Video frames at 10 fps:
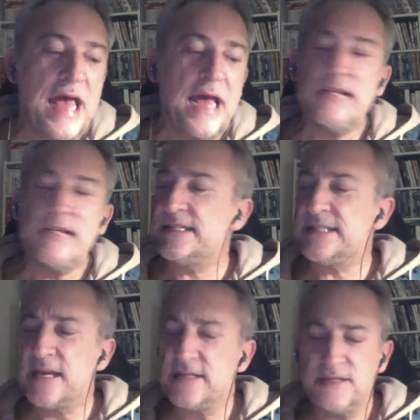And she
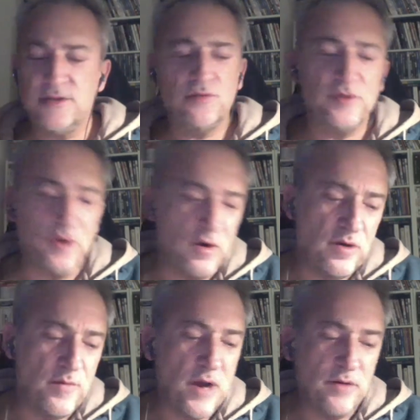started to talk
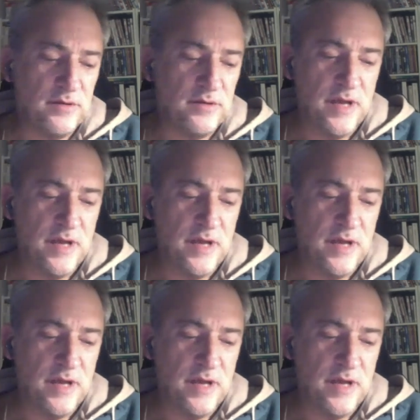about